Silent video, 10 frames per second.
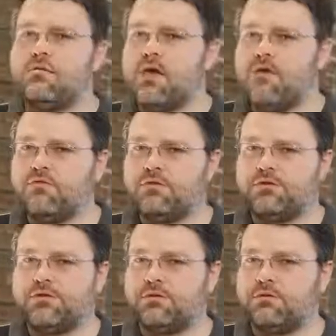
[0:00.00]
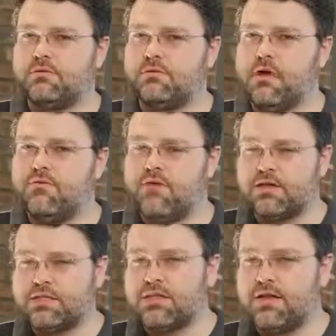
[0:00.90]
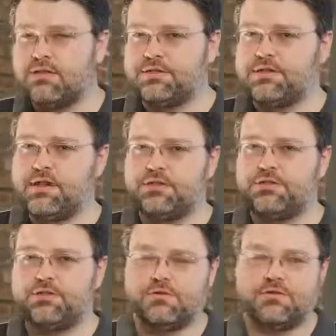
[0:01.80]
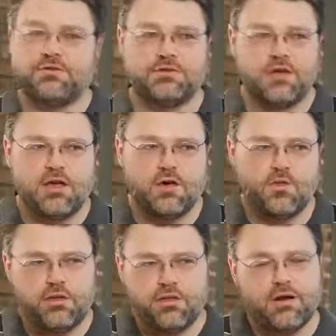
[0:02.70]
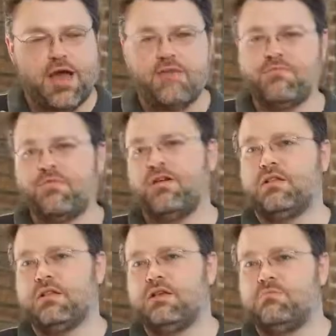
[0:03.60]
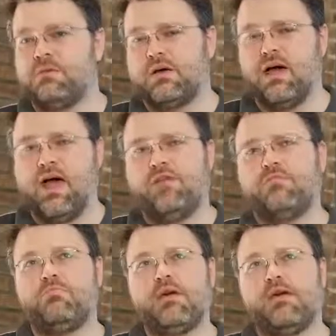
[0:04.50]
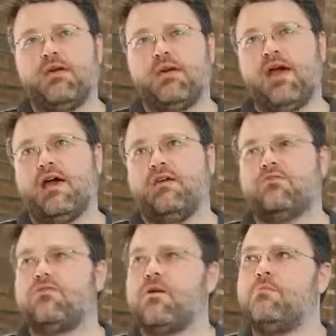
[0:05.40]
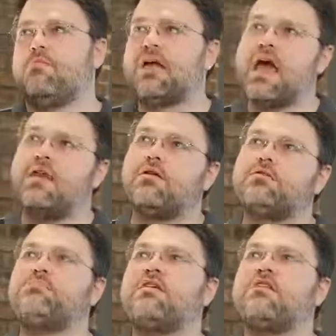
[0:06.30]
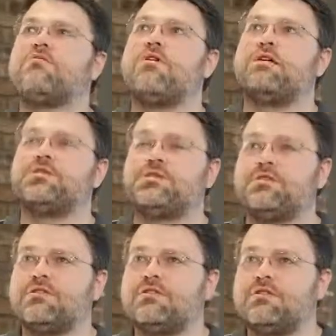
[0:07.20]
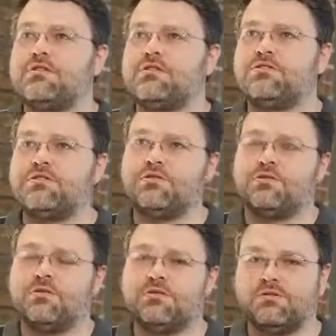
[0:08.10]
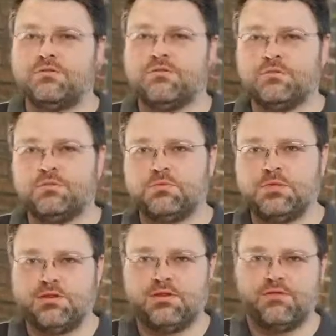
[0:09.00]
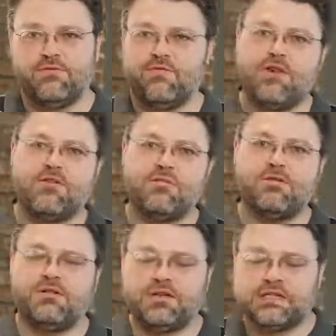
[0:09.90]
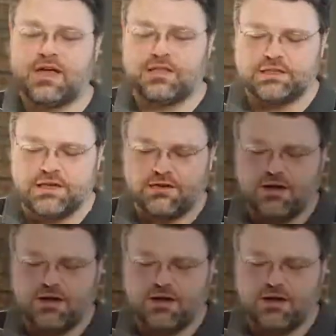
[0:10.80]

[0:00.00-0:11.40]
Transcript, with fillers: The evolution of solid-state storage. Will there ever be a leap as big as from mechanical spinning rust to the venerable solid-state